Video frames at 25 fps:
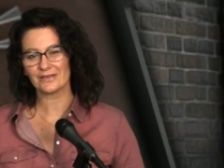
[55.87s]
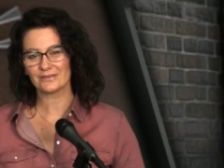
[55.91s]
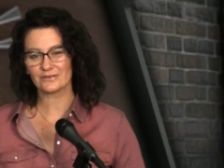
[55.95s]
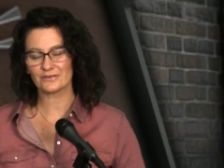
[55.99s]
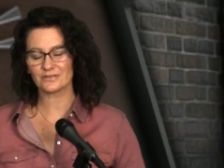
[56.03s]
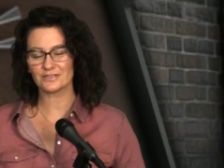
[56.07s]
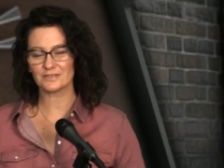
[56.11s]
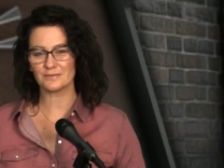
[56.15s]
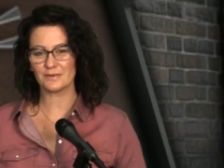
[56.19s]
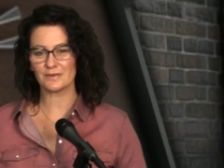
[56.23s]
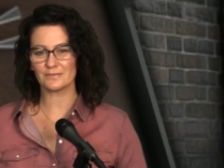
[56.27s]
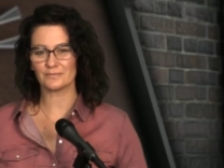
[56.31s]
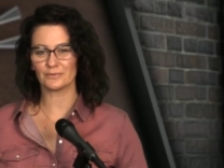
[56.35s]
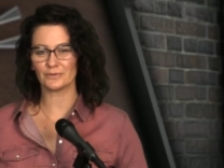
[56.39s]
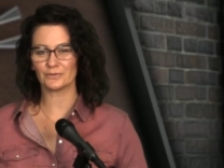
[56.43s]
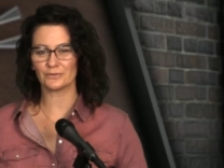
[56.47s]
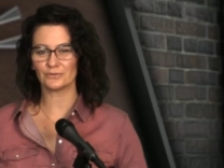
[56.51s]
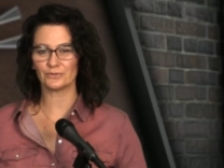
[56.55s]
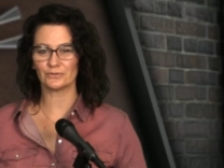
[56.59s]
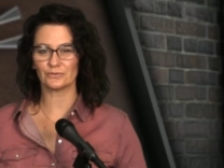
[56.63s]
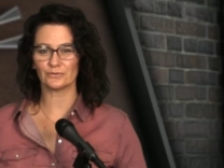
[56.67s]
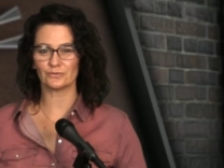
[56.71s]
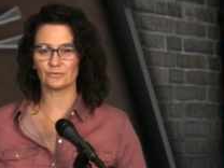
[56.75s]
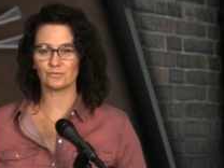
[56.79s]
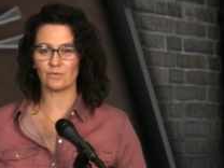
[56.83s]
those people
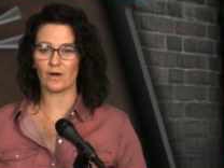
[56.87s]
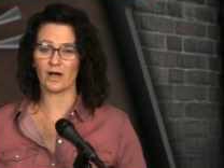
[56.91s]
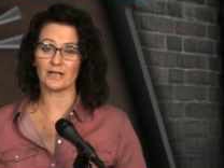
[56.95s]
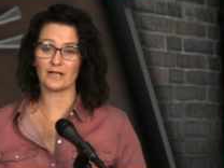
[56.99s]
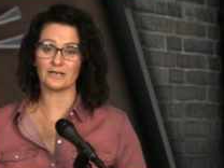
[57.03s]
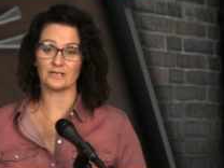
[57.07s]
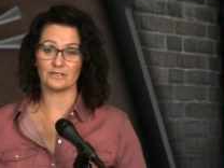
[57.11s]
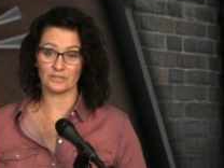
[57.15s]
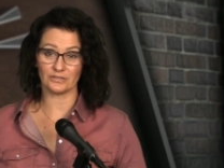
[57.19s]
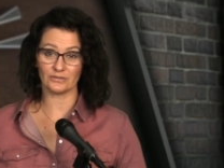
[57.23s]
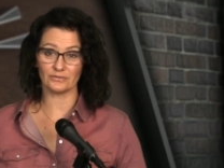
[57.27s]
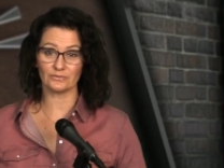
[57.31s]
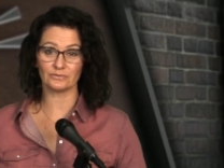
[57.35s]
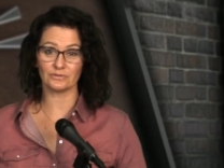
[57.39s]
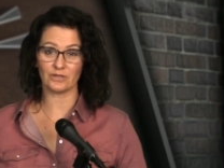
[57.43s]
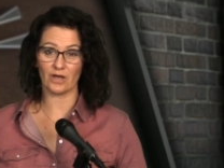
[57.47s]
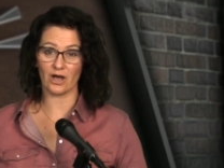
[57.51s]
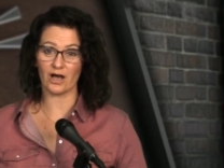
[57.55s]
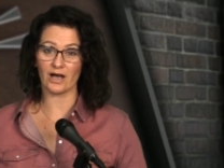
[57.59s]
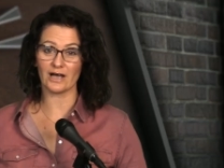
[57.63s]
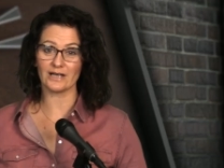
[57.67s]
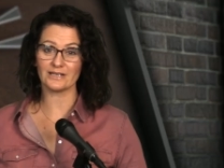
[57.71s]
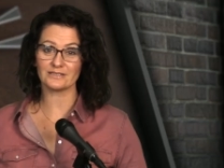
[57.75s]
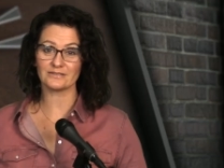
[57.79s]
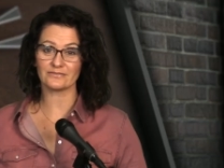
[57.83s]
who want new
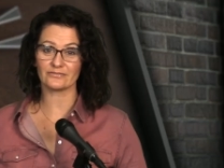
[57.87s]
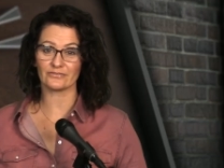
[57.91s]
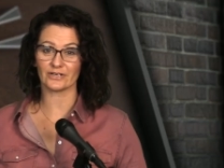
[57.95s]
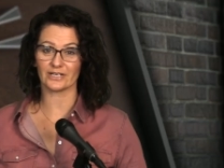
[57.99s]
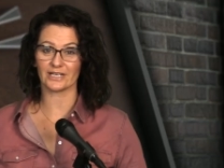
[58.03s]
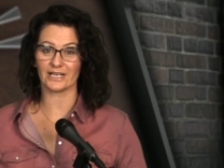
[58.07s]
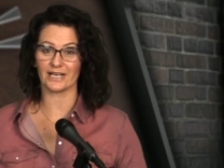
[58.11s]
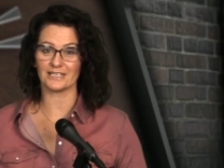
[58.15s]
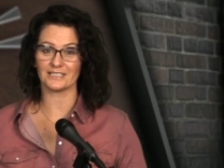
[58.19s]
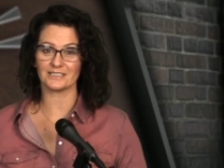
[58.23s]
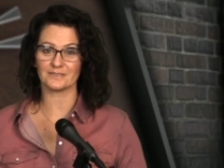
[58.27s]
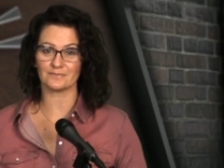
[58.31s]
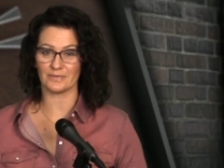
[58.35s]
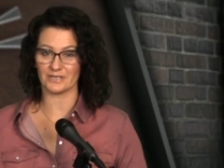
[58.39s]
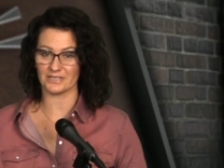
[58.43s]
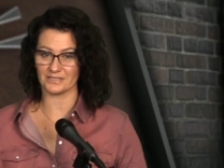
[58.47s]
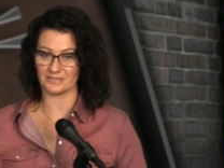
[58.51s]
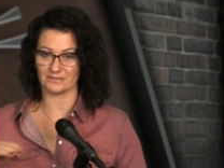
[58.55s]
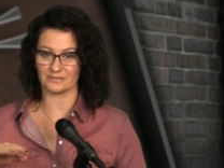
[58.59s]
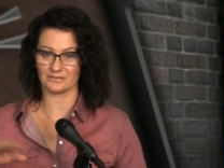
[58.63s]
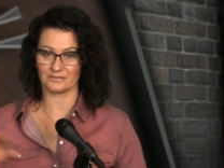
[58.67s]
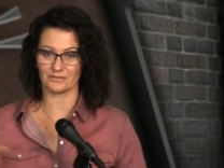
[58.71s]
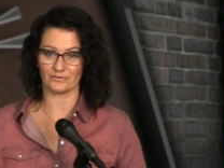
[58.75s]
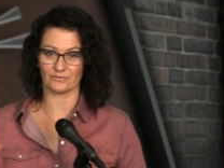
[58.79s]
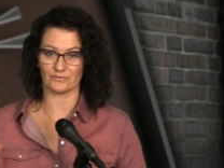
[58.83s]
laws for guns but
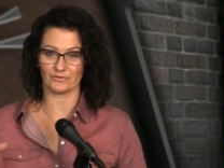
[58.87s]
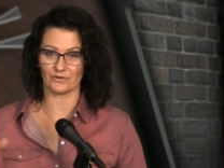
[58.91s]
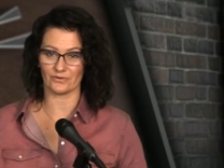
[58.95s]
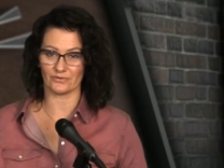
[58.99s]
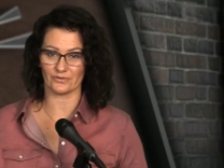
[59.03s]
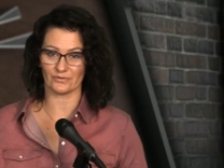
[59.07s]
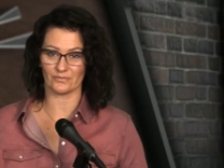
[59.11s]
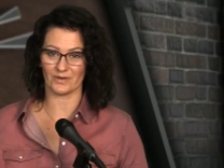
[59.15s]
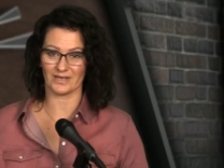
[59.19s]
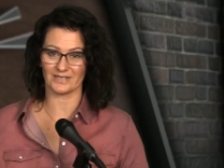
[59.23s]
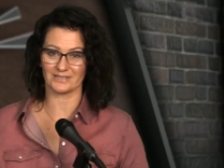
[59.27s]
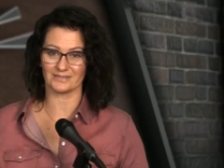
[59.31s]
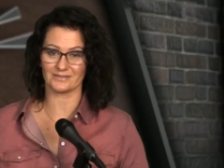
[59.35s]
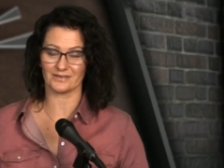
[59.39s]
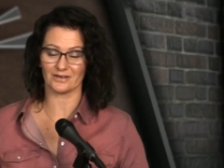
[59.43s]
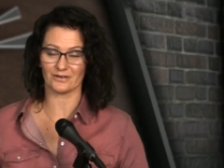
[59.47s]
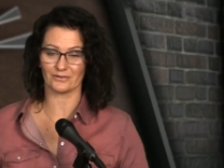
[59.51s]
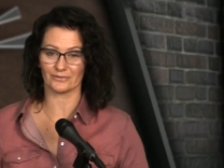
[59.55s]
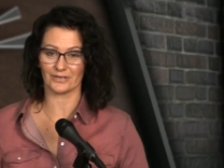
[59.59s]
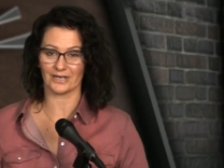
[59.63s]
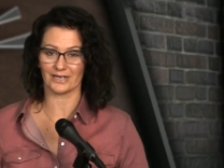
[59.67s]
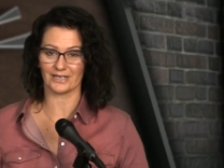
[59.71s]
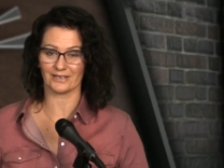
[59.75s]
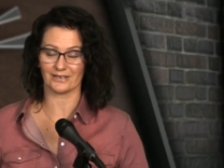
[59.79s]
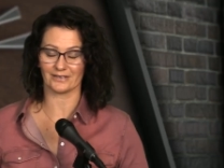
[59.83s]
don't know the ones
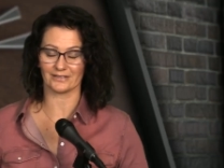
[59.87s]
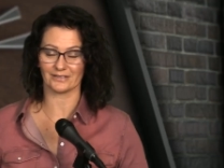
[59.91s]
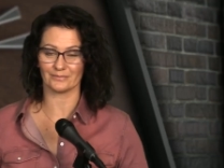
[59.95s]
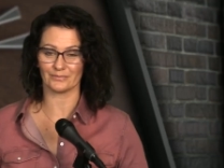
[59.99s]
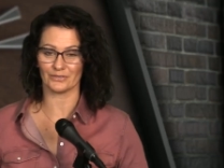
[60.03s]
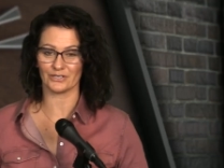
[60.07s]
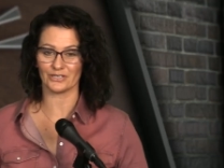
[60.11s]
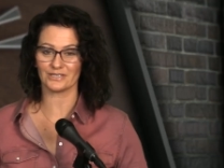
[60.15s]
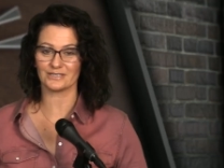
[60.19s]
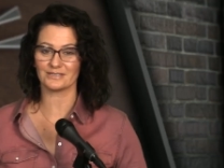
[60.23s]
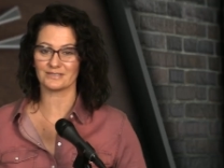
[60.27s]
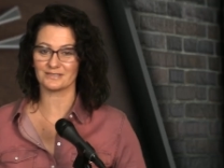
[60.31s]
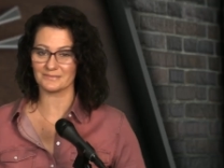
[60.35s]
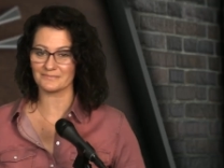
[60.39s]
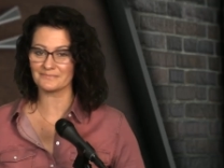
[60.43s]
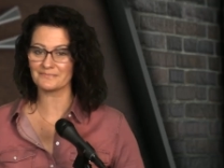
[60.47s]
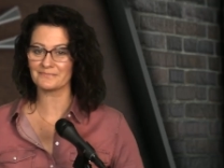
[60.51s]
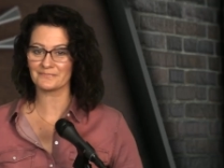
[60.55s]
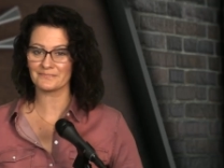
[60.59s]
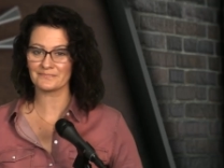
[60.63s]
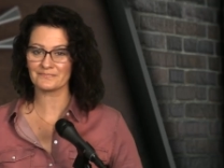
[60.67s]
already on the books.